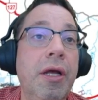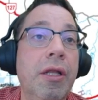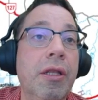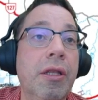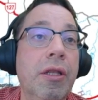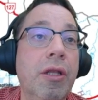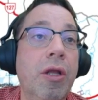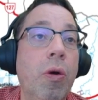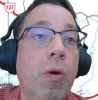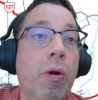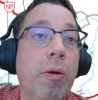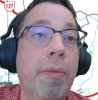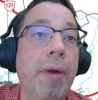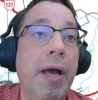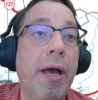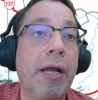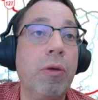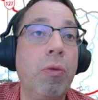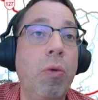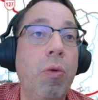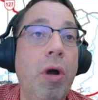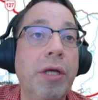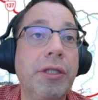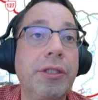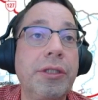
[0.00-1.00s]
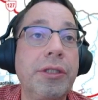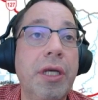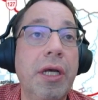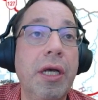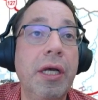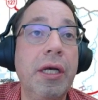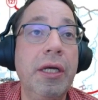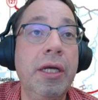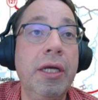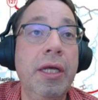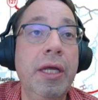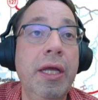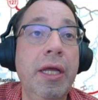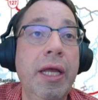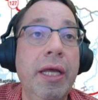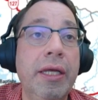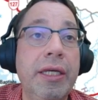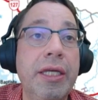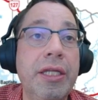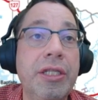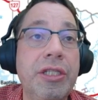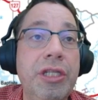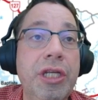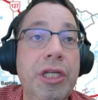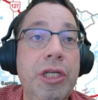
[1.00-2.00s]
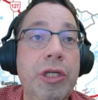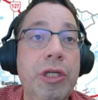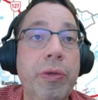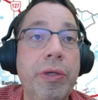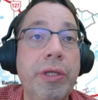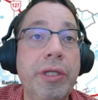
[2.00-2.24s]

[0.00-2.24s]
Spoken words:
Lower Madawaska. Continuing